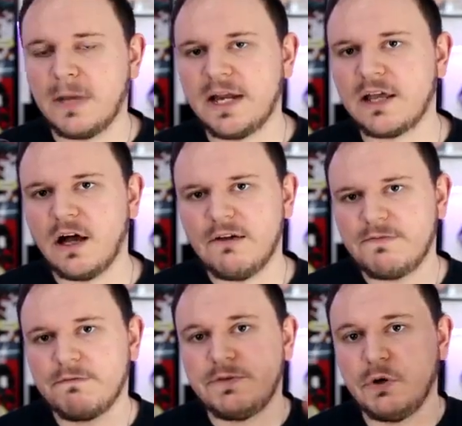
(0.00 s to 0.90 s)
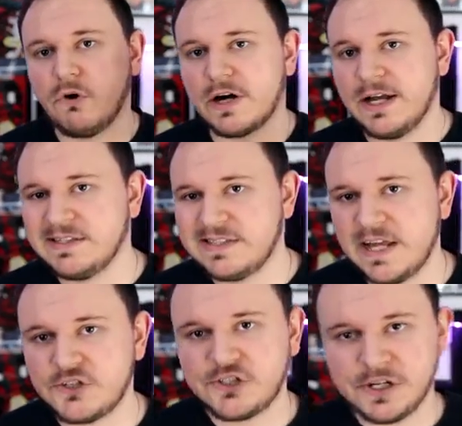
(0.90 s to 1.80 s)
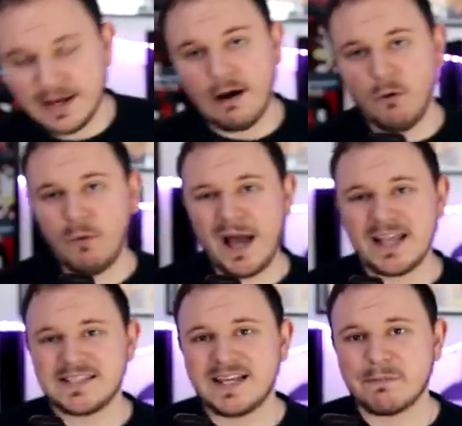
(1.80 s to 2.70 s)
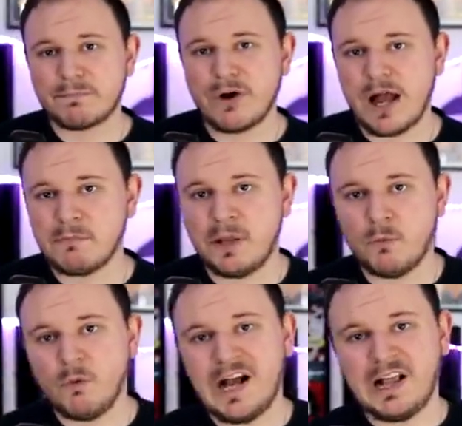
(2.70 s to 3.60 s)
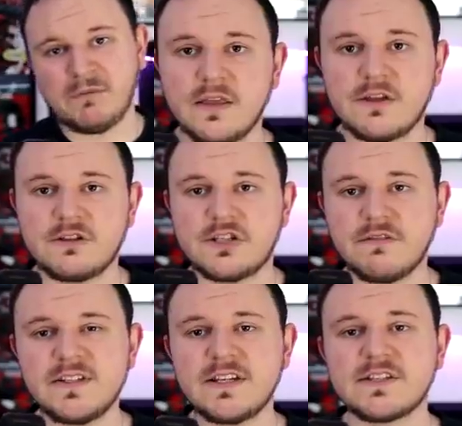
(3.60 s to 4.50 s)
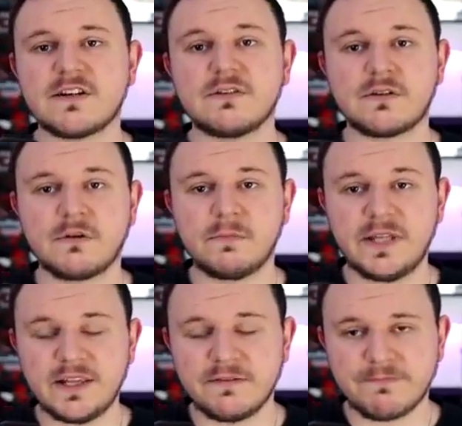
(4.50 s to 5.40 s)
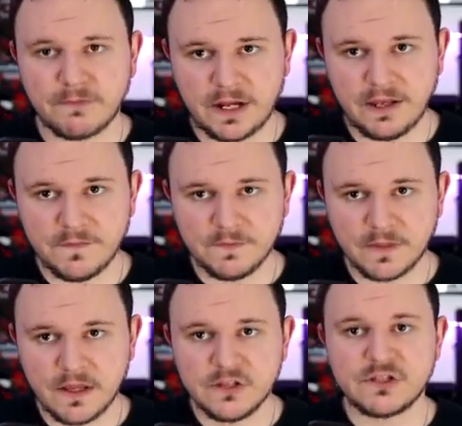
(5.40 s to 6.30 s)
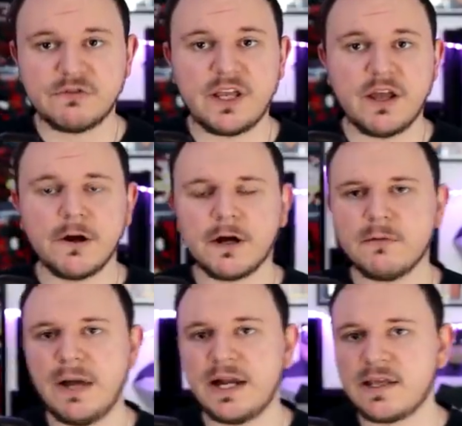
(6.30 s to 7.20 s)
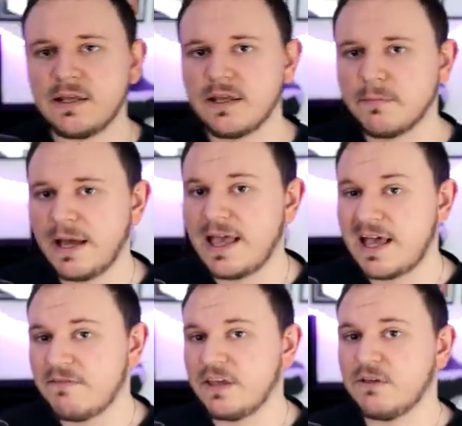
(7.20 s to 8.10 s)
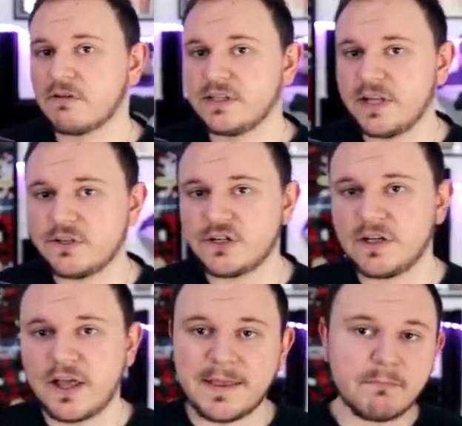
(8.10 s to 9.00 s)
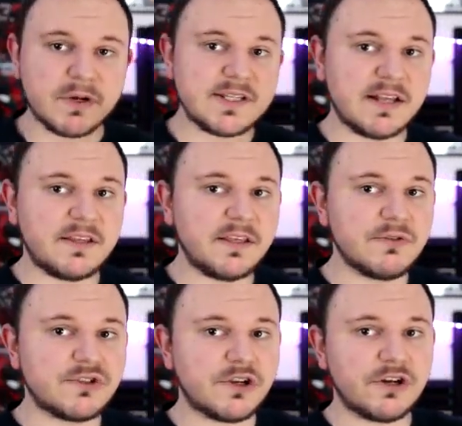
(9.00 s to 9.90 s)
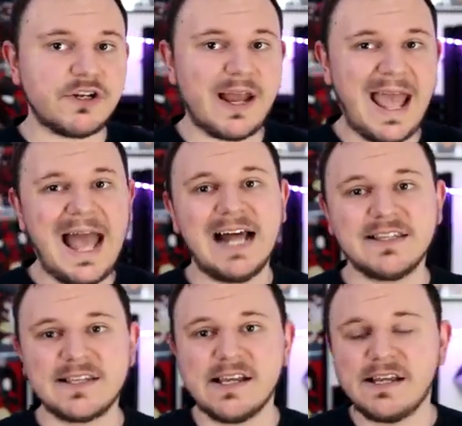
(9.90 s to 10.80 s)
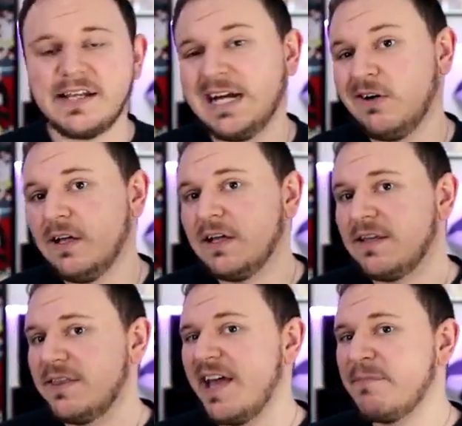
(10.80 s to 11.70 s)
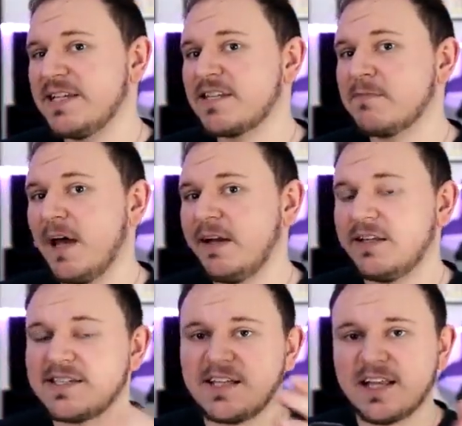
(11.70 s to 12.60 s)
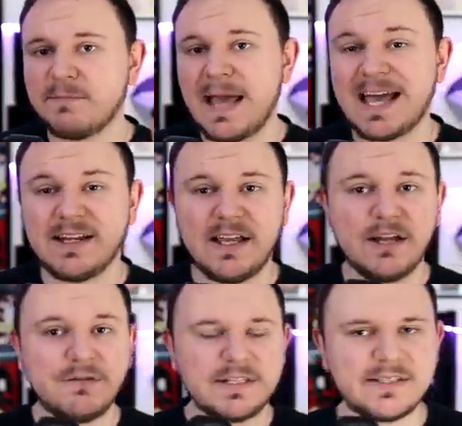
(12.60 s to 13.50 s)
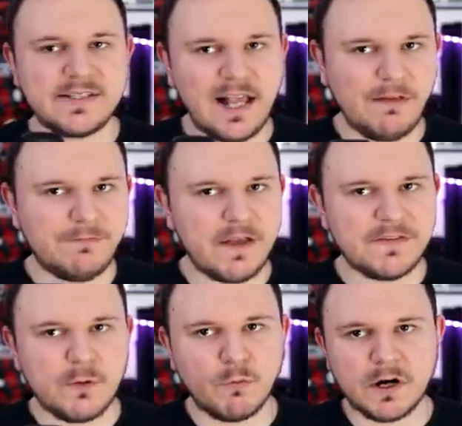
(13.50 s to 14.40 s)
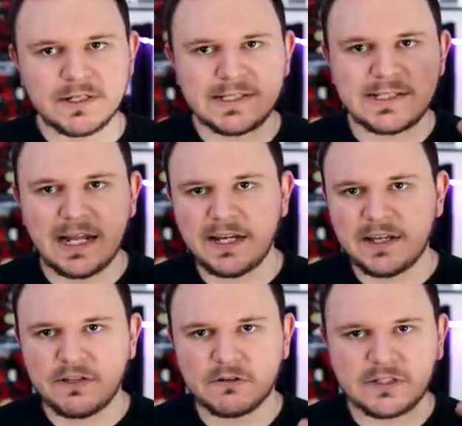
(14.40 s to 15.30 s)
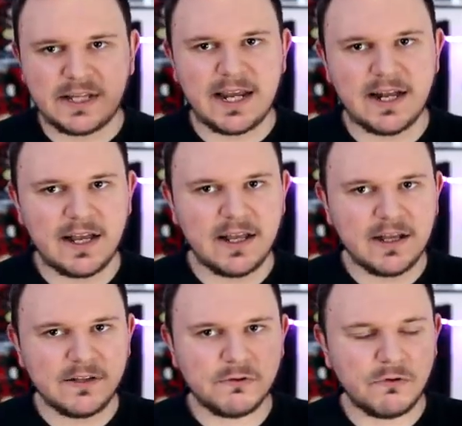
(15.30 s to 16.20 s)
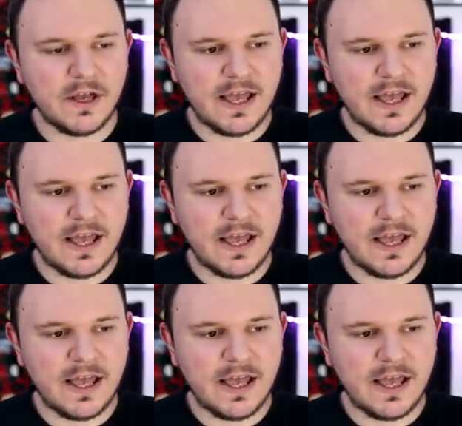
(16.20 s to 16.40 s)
money off of your attention. Now, why is that a problem? Well, their services are completely free. So they earn money by having your attention and then presenting you certain ads. Now, that business model is not bad in of itself if they weren't selling your data to